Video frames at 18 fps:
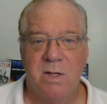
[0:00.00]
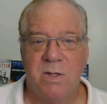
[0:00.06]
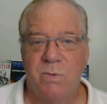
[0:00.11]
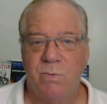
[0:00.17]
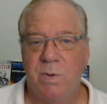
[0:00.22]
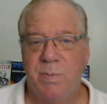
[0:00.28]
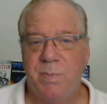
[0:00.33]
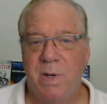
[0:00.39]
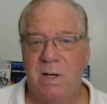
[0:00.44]
to
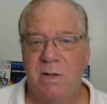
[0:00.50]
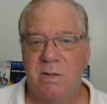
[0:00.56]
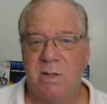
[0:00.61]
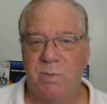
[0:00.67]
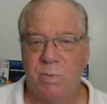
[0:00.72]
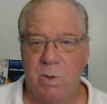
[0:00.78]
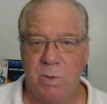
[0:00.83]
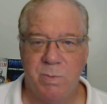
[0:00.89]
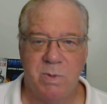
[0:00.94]
rip out the
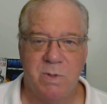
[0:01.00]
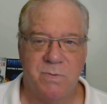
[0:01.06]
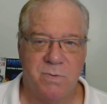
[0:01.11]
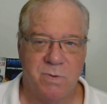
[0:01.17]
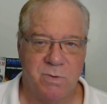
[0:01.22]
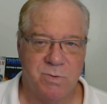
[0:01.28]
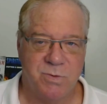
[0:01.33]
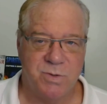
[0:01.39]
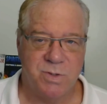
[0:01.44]
primitive
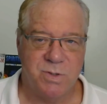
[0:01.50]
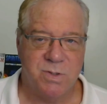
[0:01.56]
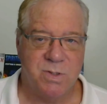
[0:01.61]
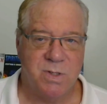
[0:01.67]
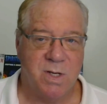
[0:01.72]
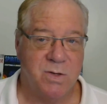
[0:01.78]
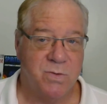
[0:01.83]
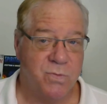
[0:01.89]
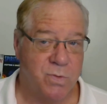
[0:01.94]
urges
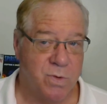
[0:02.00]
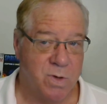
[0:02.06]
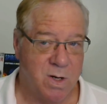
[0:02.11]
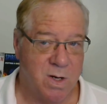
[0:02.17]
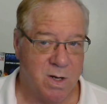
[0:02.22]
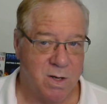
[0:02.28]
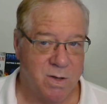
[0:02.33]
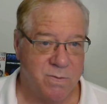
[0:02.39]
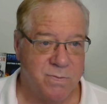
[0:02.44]
and
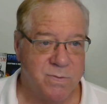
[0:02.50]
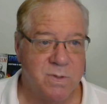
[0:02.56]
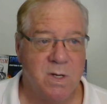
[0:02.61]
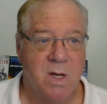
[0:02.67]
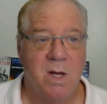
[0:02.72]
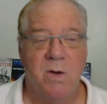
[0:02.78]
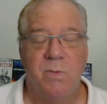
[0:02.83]
drives,